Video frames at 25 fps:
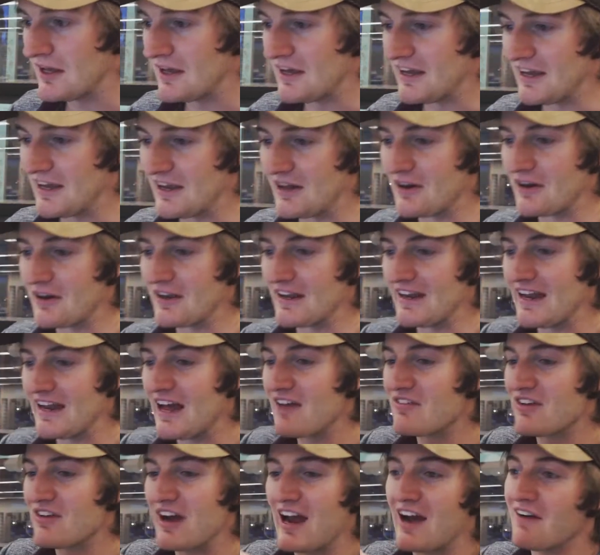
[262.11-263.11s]
You know, you
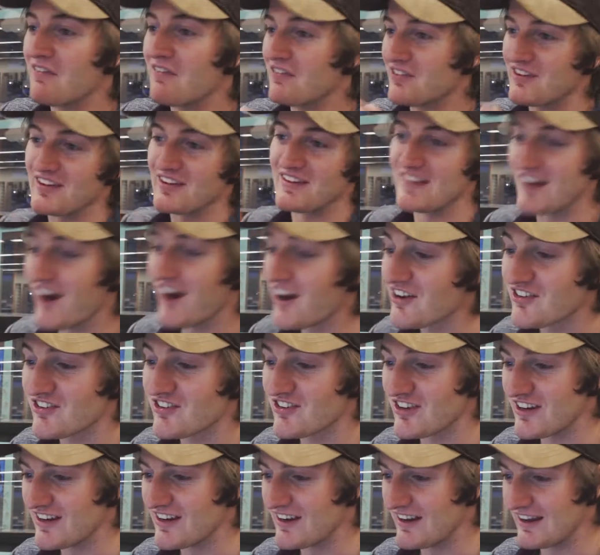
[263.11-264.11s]
never have to touch
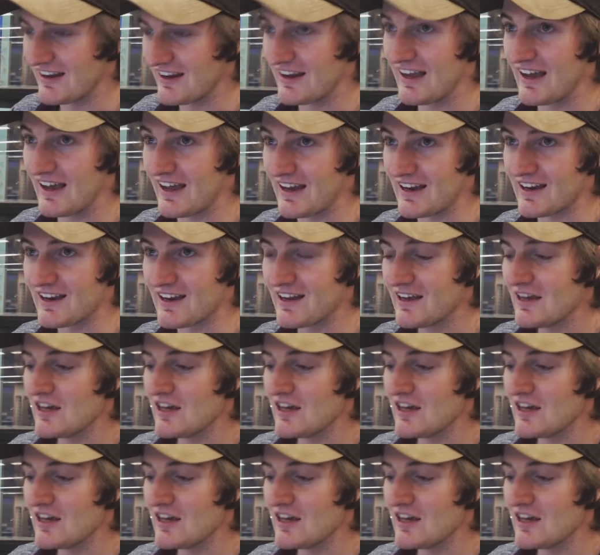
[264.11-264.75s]
it again.